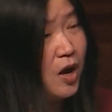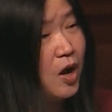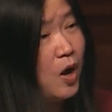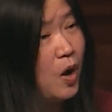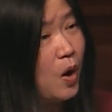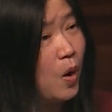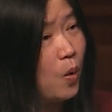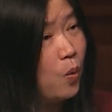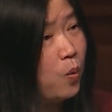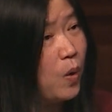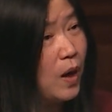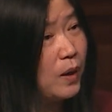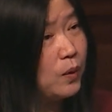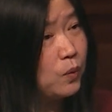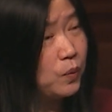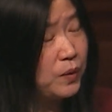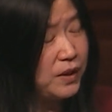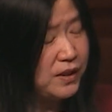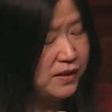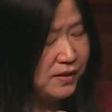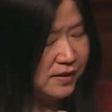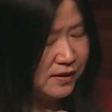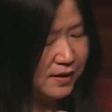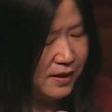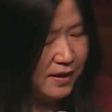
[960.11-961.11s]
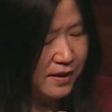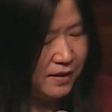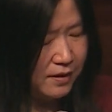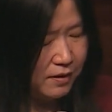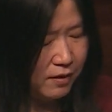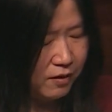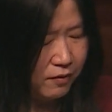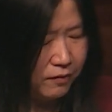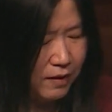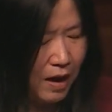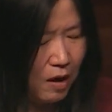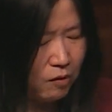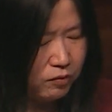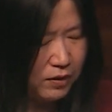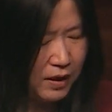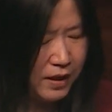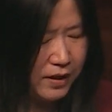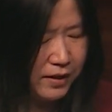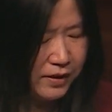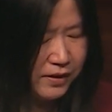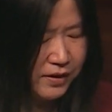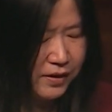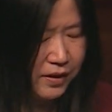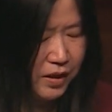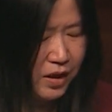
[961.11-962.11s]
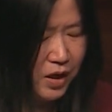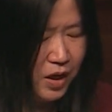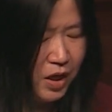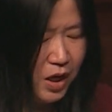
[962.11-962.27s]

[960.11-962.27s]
or what we see around us.